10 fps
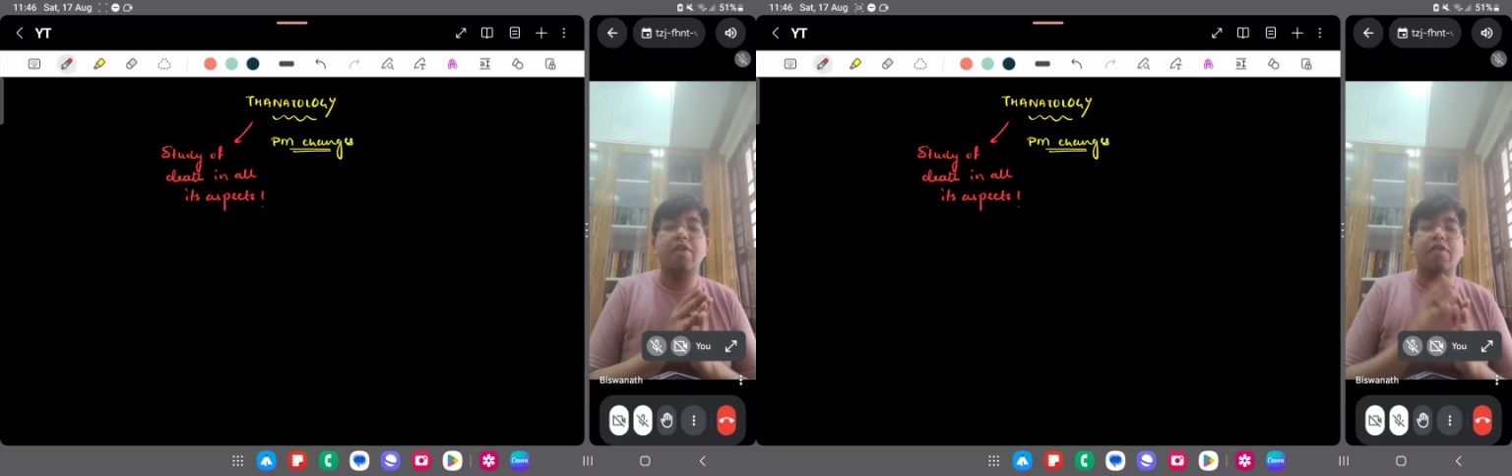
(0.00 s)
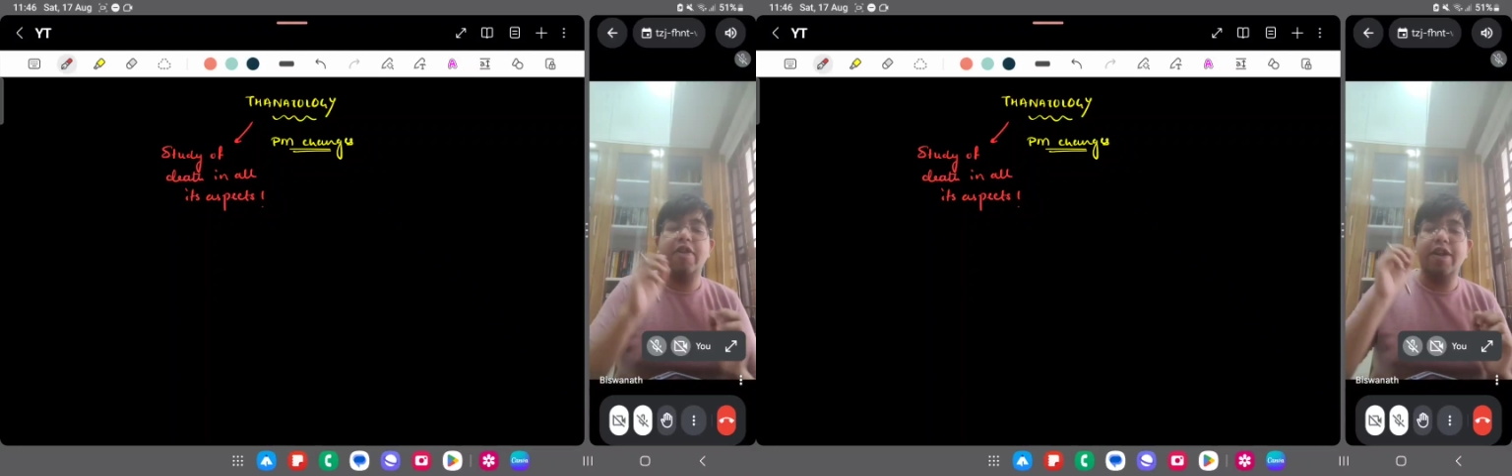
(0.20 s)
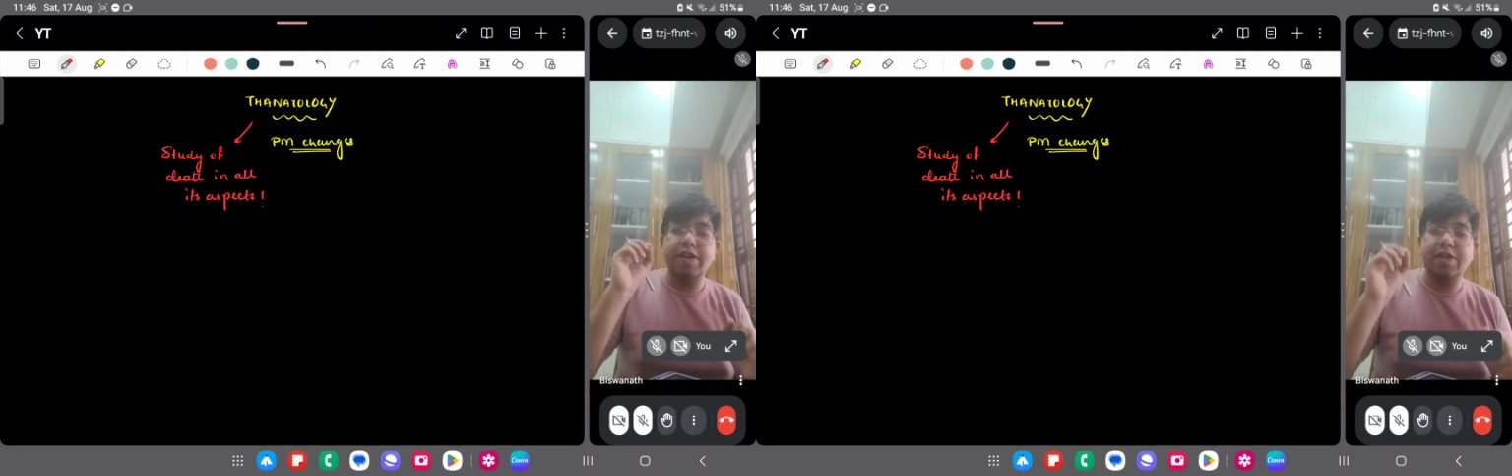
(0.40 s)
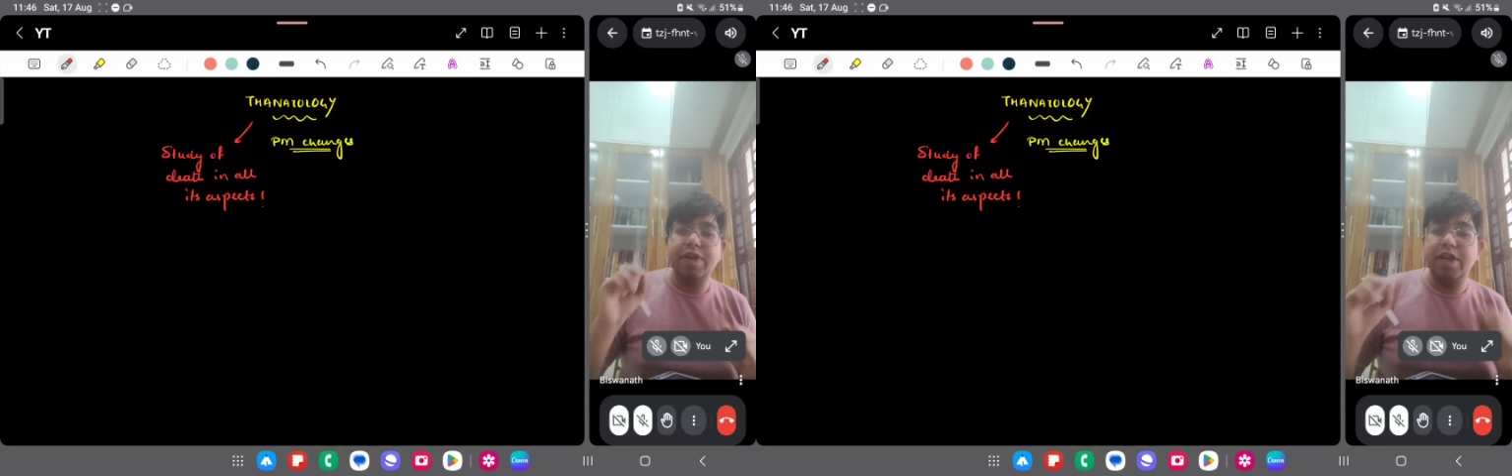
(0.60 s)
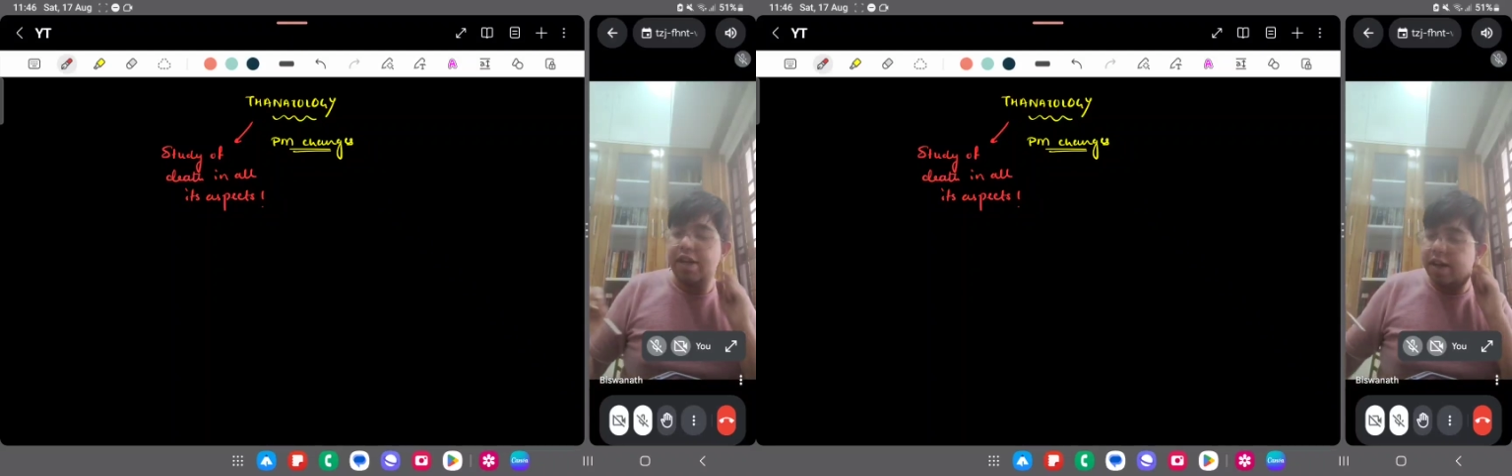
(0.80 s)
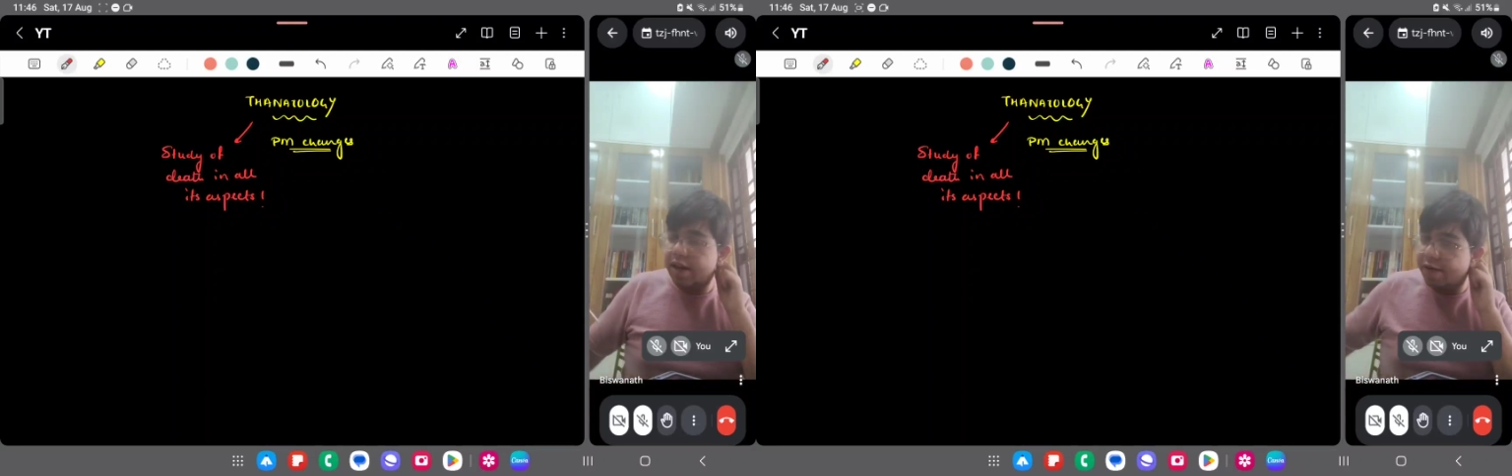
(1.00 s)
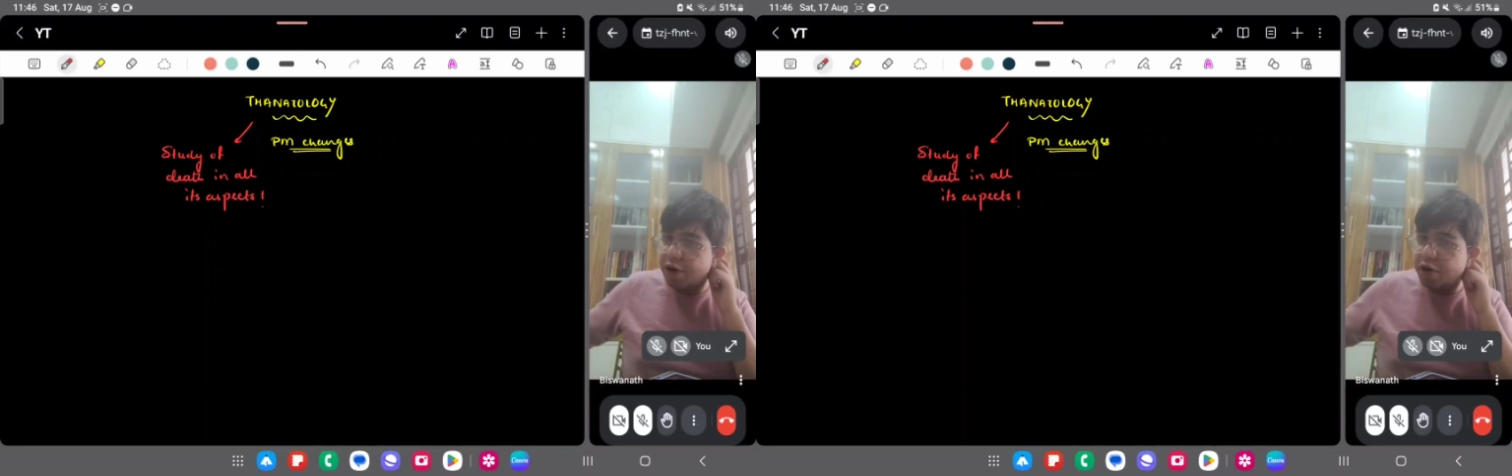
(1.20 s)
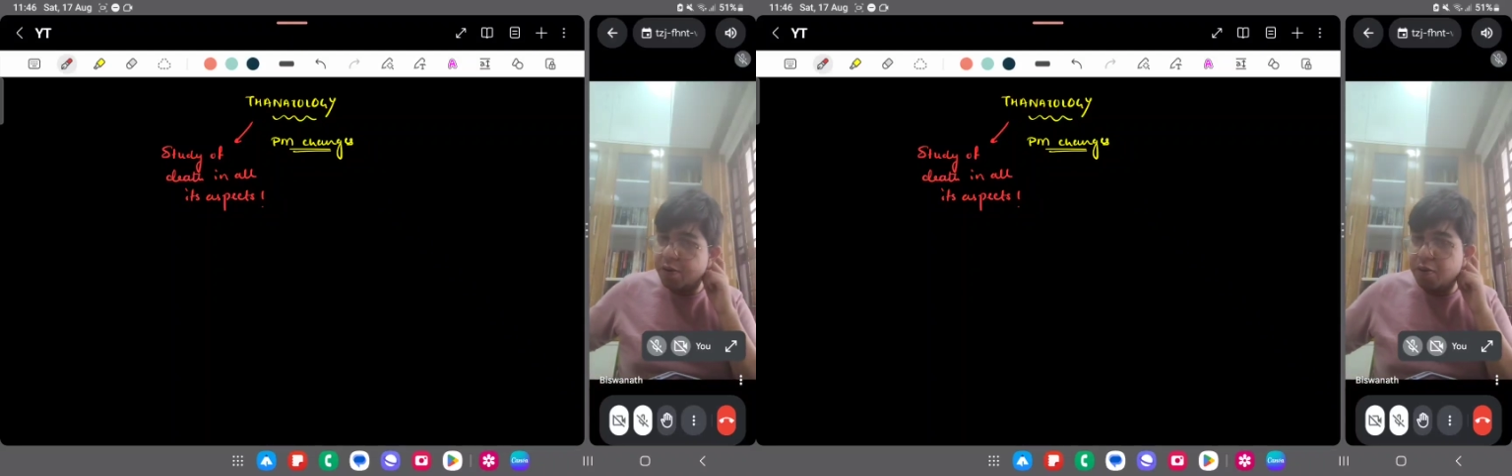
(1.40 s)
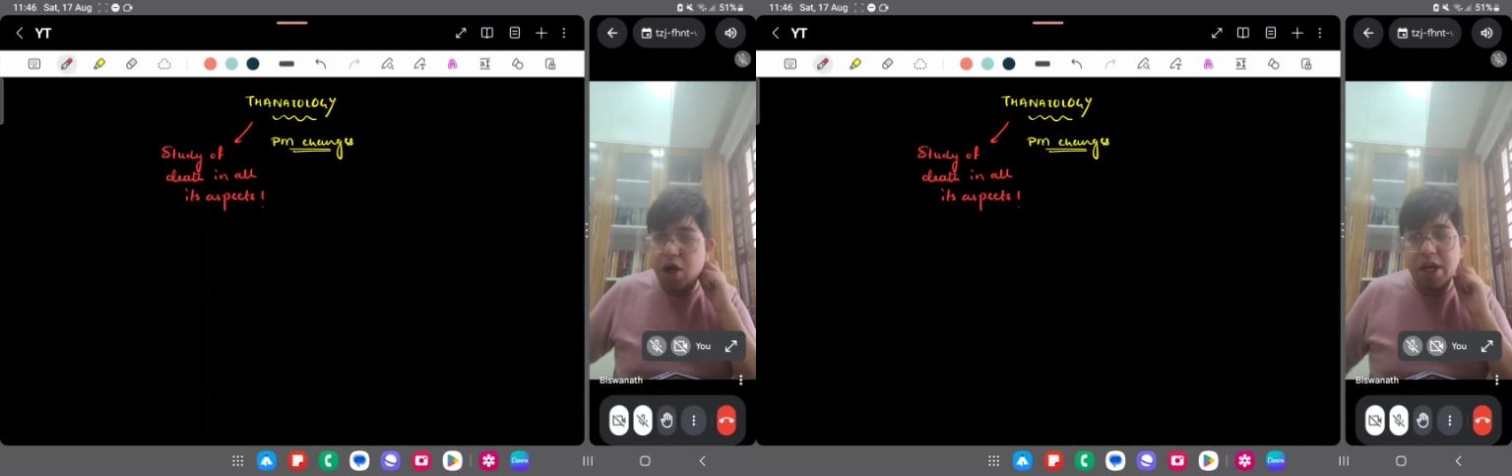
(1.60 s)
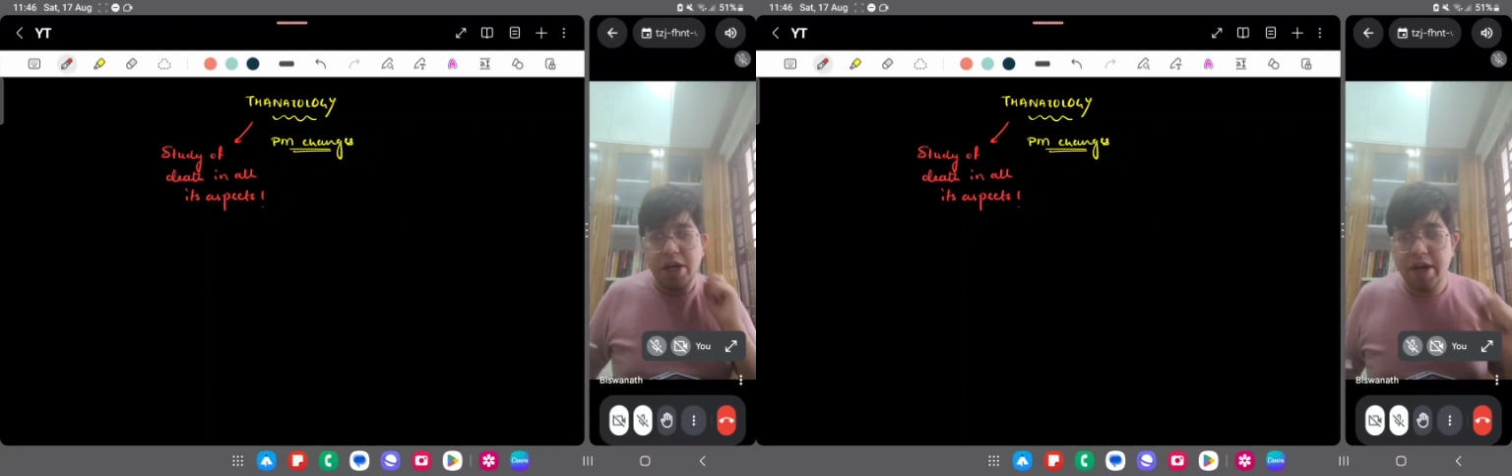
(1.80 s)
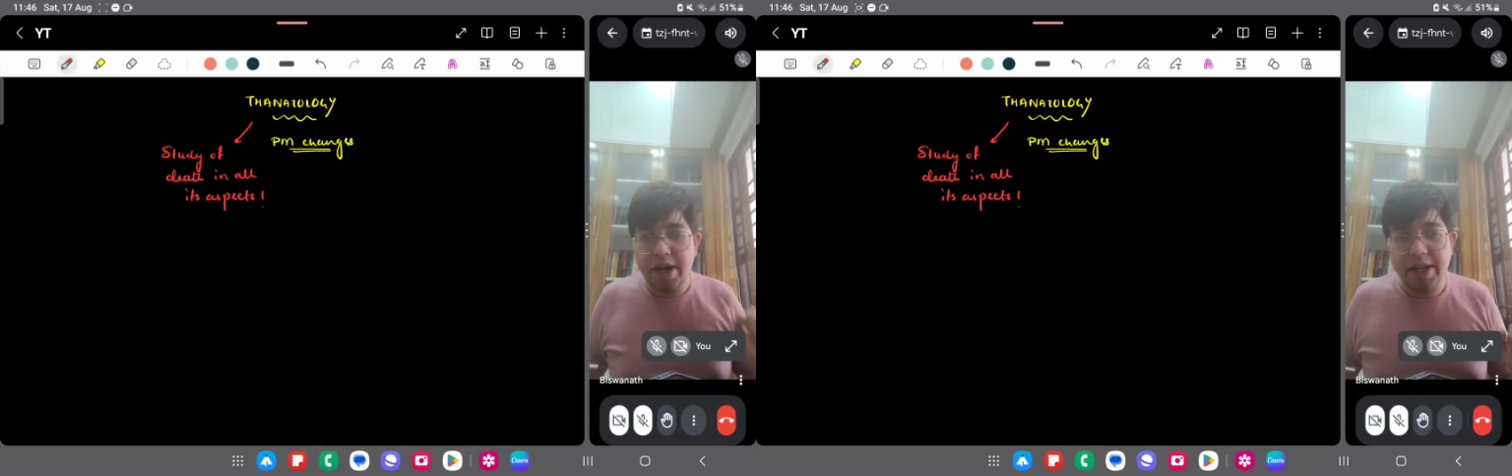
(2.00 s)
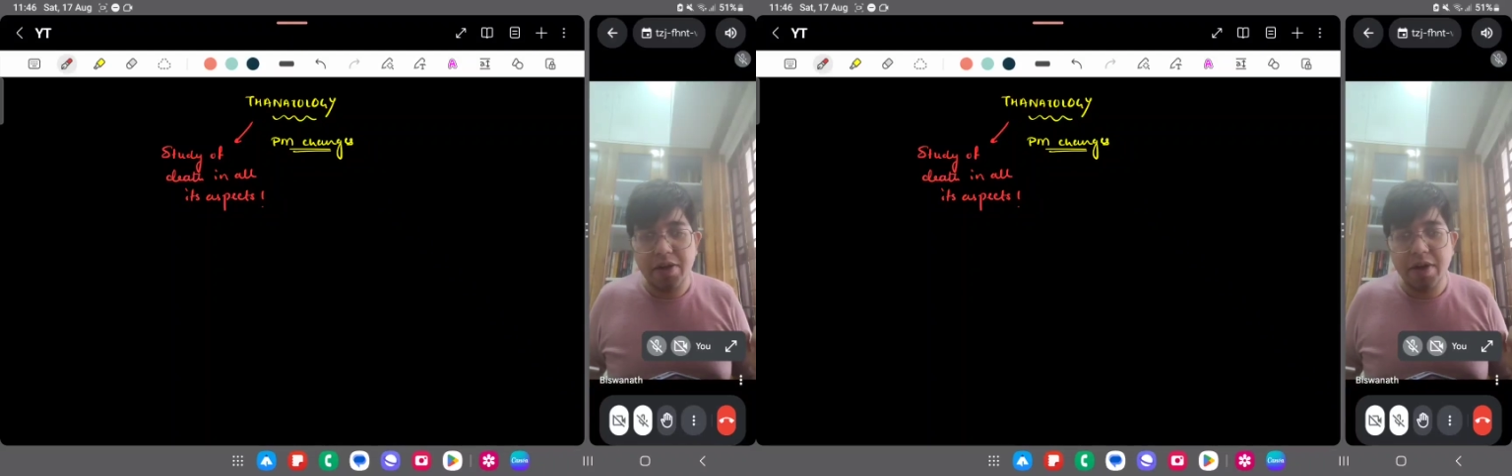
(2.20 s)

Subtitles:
whereas we refer to the molecular death.